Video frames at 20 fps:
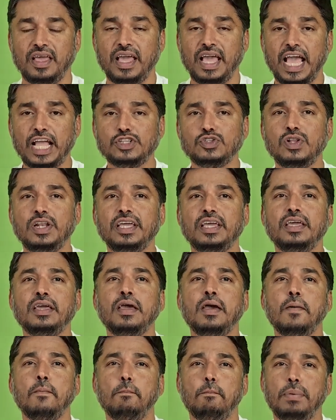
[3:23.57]
Actually,
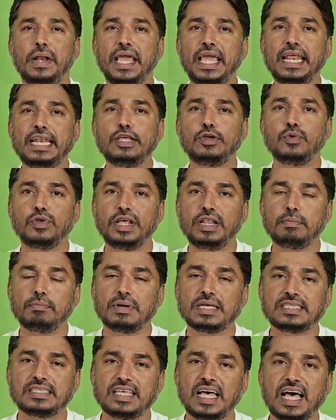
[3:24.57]
plain urine
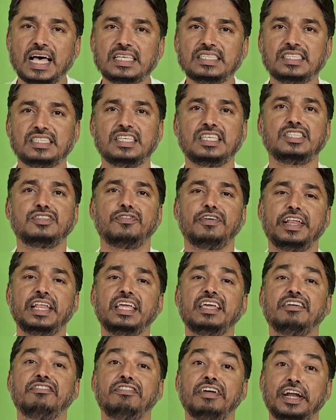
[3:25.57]
massage is
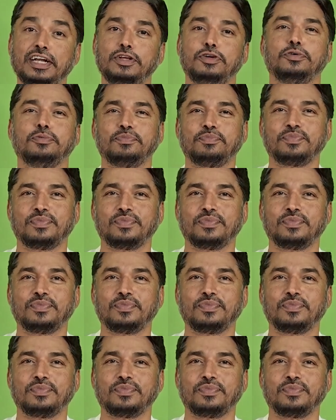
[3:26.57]
very effective.